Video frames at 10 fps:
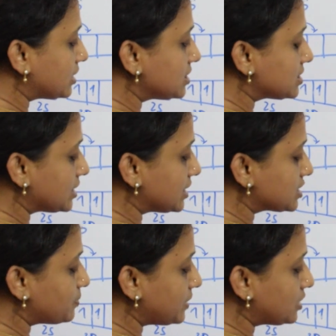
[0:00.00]
It is
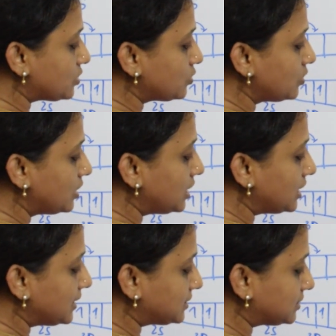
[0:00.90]

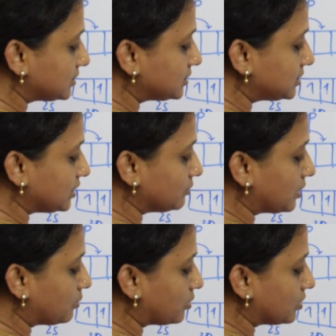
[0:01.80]
sp2s
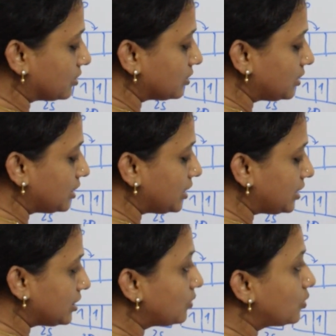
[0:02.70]
sigma bond.
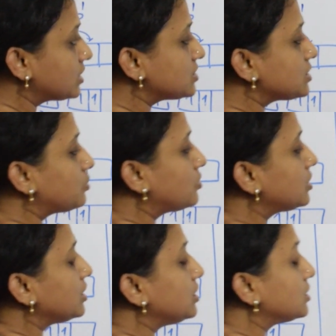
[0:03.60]
Here what is the
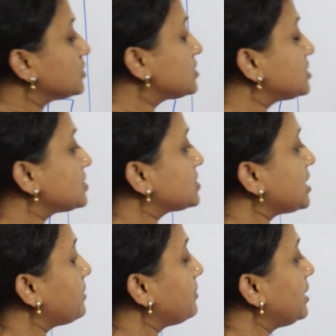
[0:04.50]
bond? Here also it is the
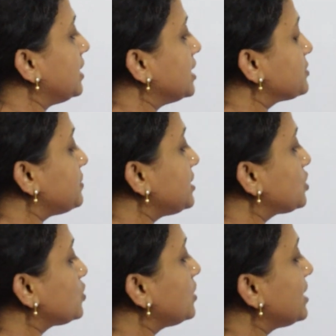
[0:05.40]
same, sp2p,